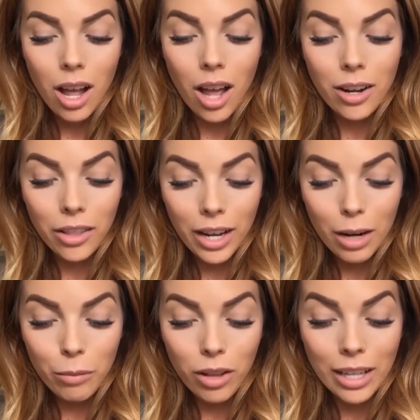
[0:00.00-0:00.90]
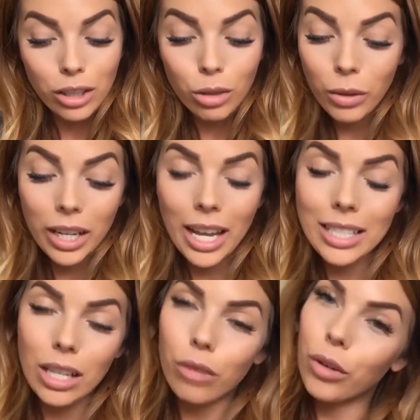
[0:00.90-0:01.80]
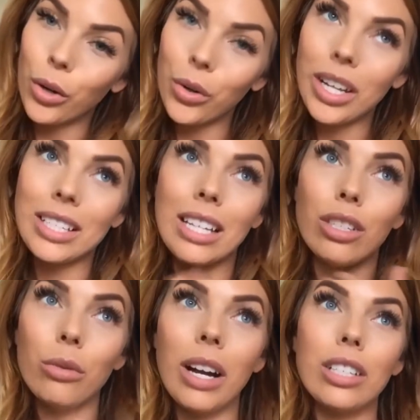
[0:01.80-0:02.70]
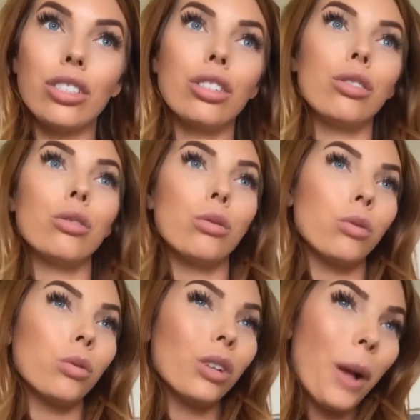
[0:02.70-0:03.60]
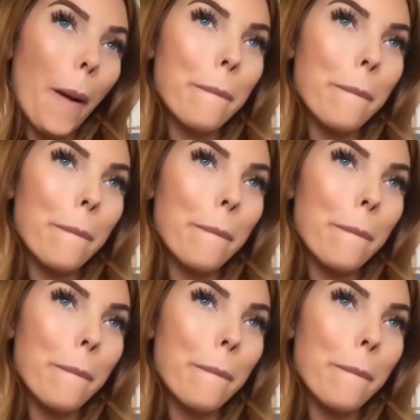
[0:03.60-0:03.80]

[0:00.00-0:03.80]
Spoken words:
Another animal I do want to get down the road is I do want 2